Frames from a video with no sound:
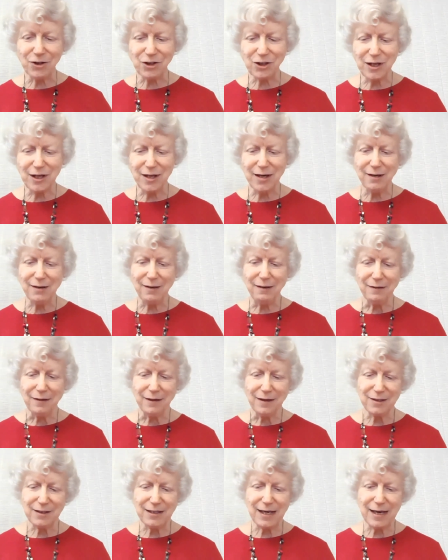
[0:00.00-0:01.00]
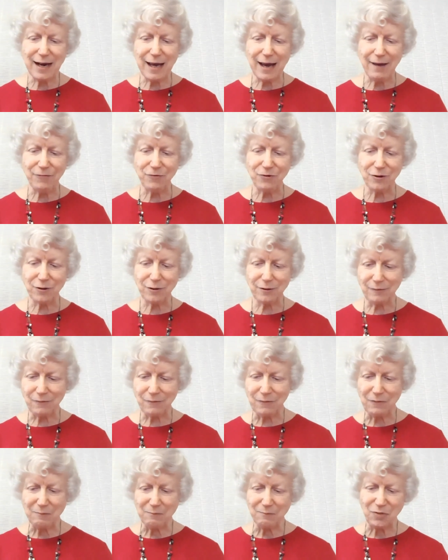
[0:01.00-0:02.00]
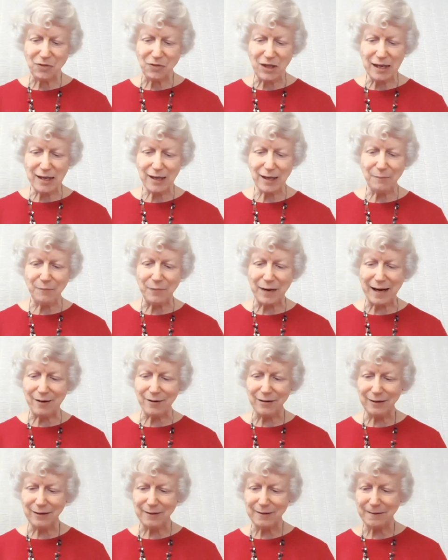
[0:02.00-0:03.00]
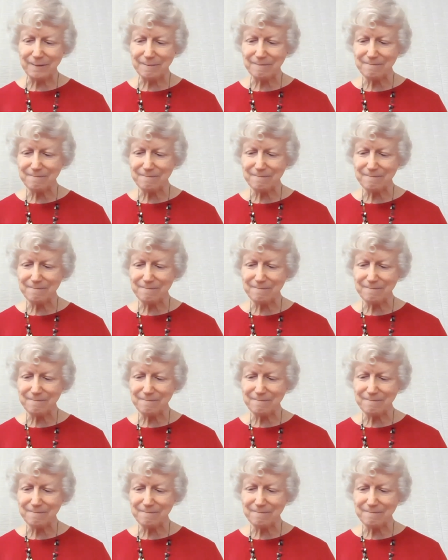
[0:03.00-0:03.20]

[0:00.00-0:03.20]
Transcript: she said, after thinking about it,